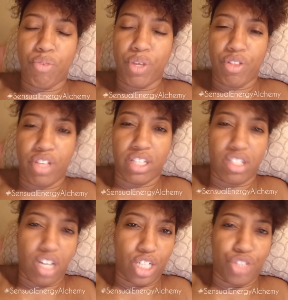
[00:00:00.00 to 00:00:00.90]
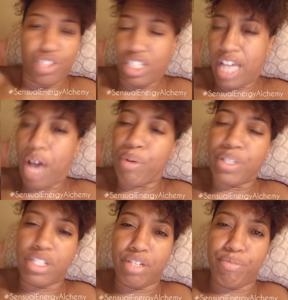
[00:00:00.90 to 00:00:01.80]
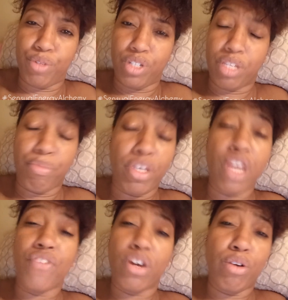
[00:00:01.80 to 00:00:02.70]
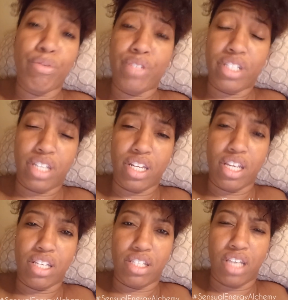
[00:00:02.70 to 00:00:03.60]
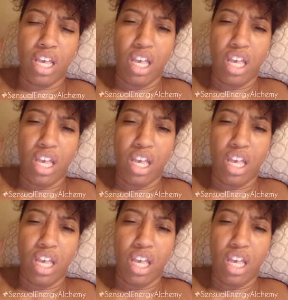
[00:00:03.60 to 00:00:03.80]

whether that's Tantra, Taoism, or something of our own studies.